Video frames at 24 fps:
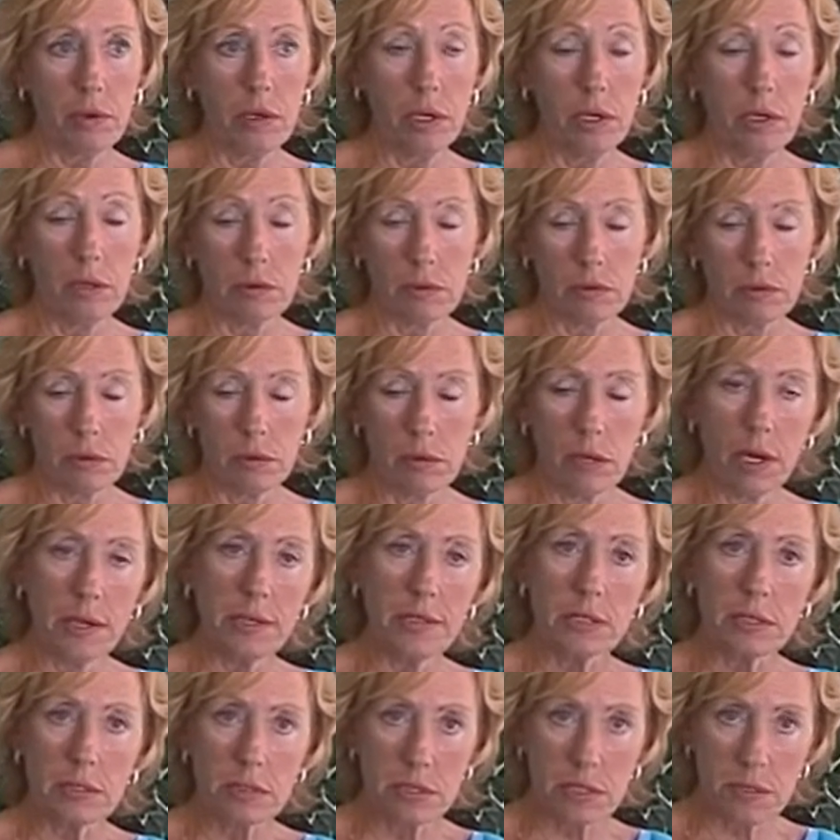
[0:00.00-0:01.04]
here, the
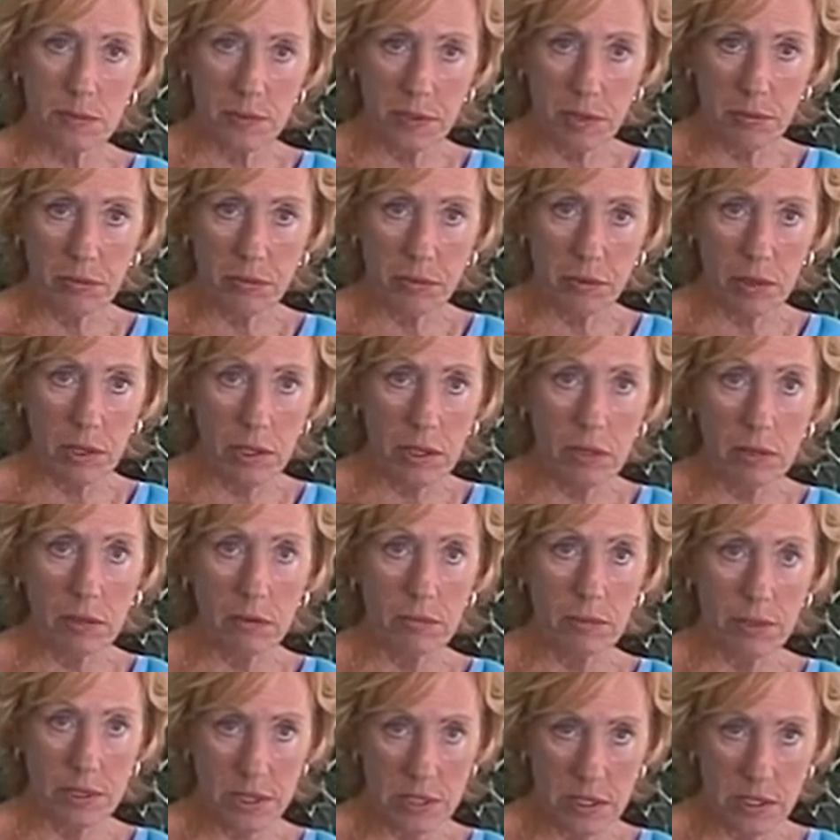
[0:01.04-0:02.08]
licensed people here,
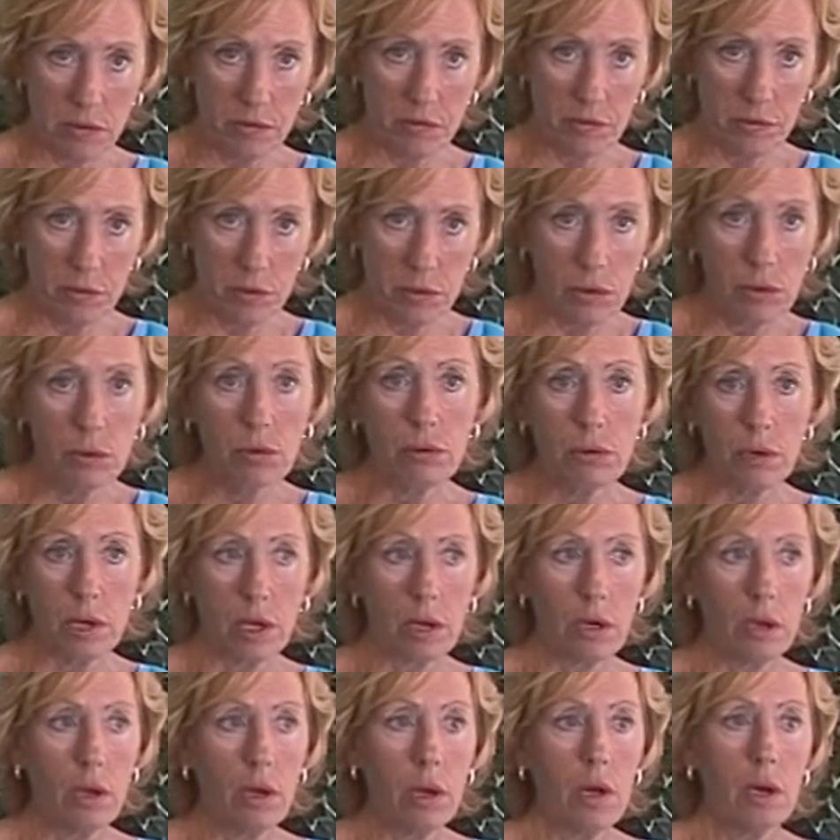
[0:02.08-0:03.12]
myself
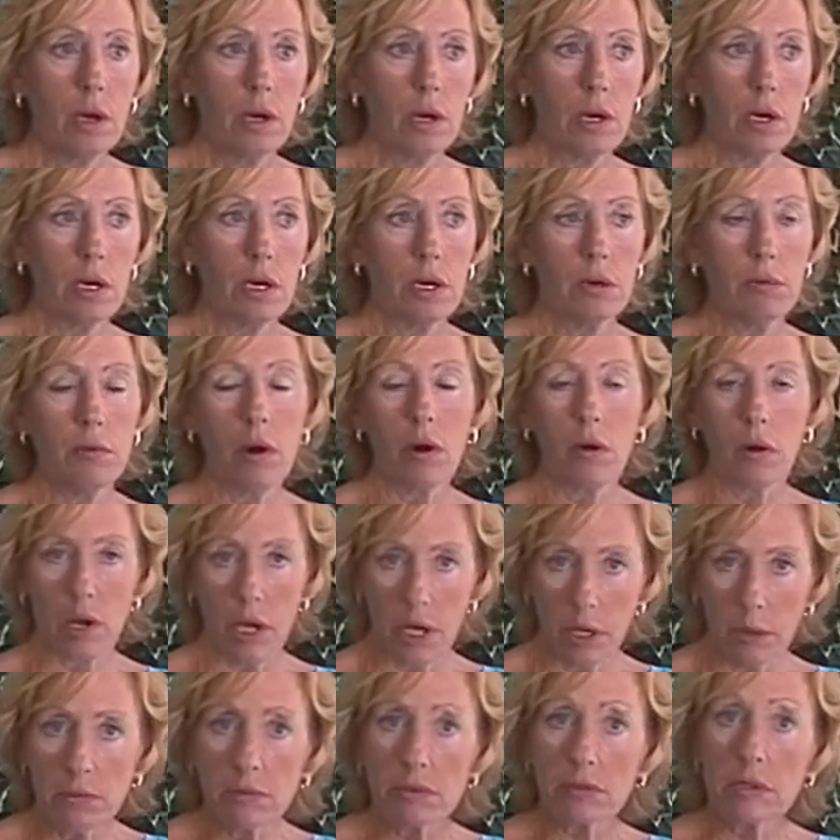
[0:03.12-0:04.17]
included, are
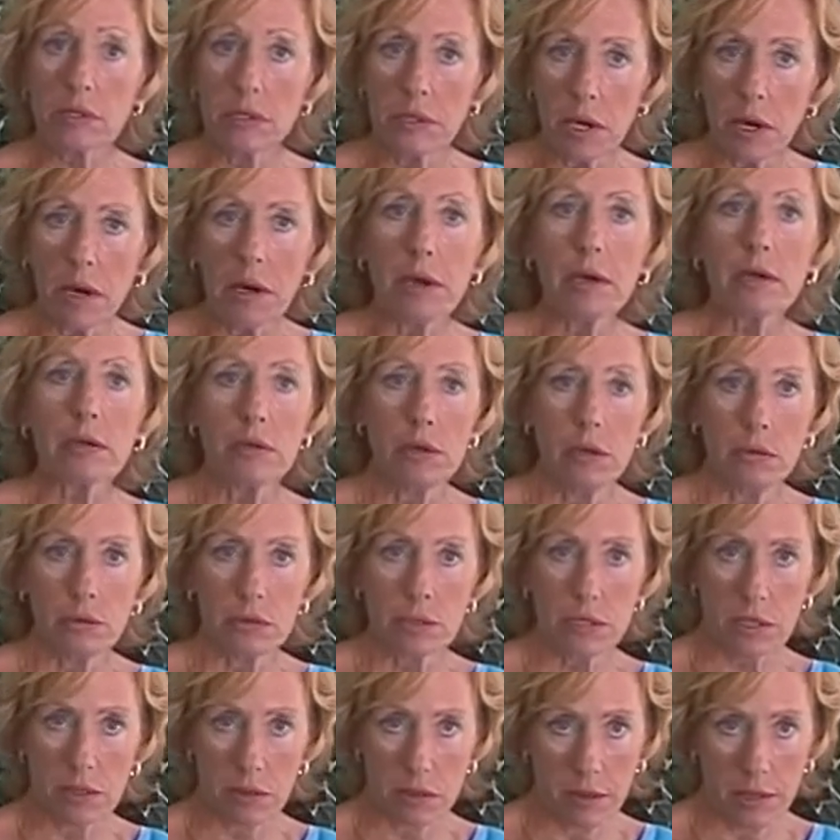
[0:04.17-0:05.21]
able to
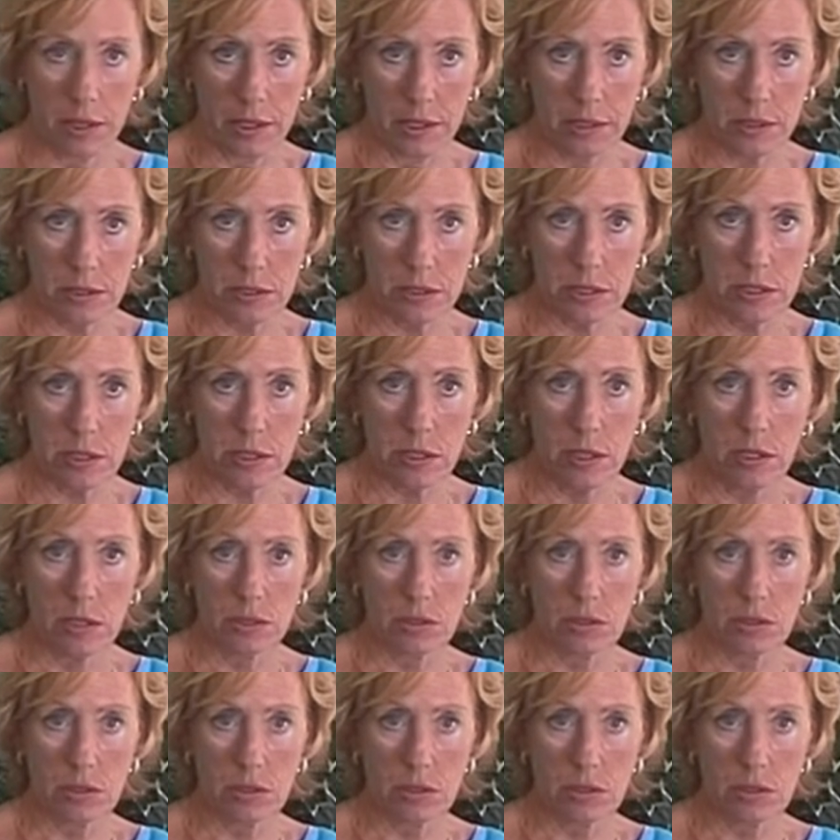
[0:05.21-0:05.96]
diagnose clients.